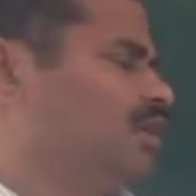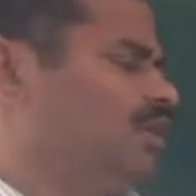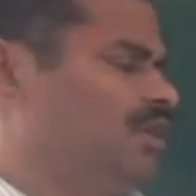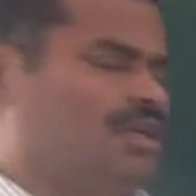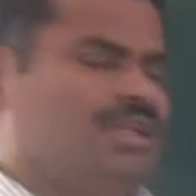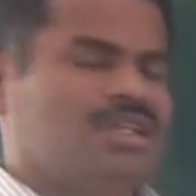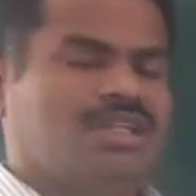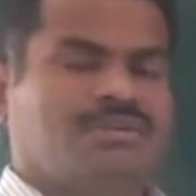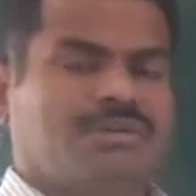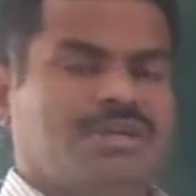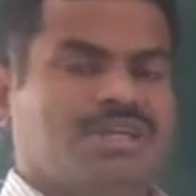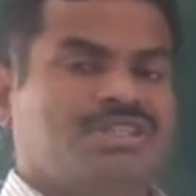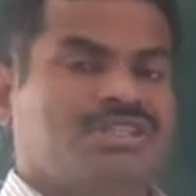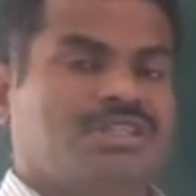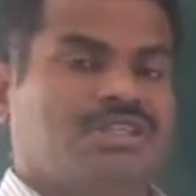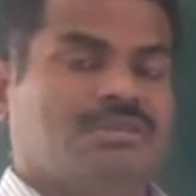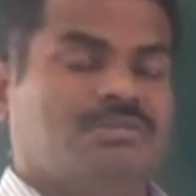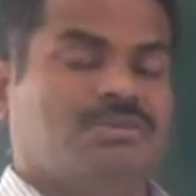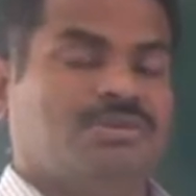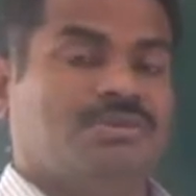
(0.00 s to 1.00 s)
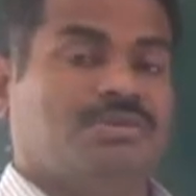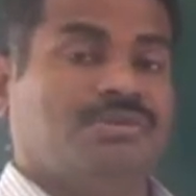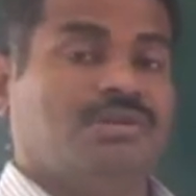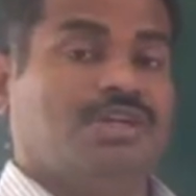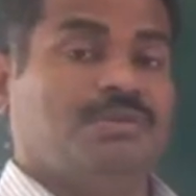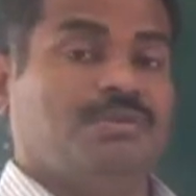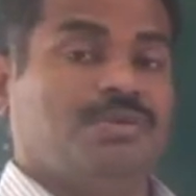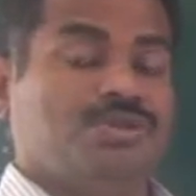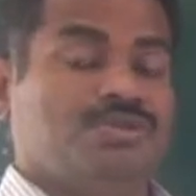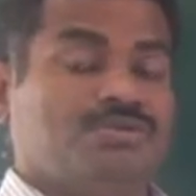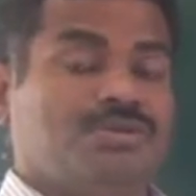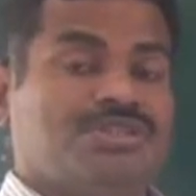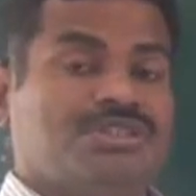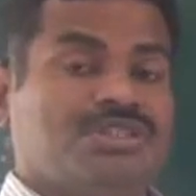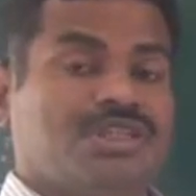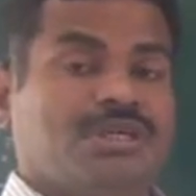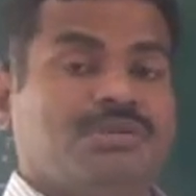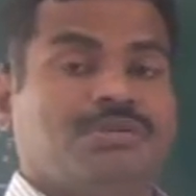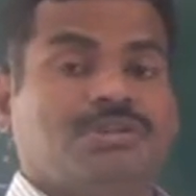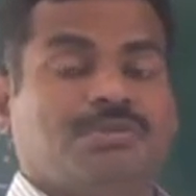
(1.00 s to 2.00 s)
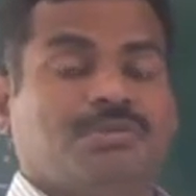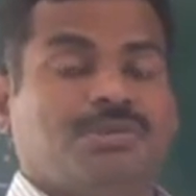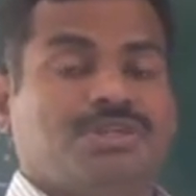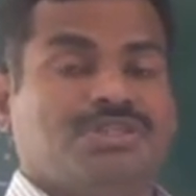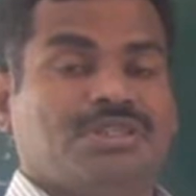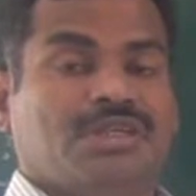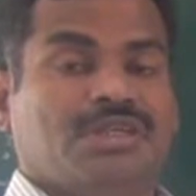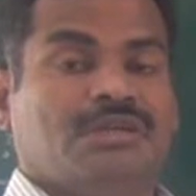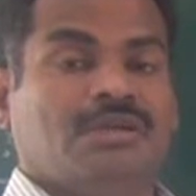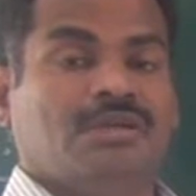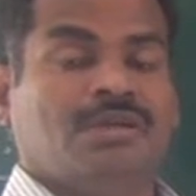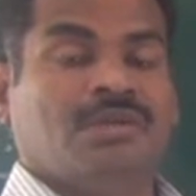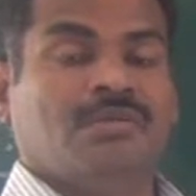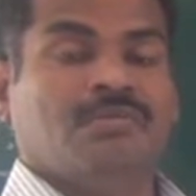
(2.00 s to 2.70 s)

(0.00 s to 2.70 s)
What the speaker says: another way I said about diffuse one side with the p side,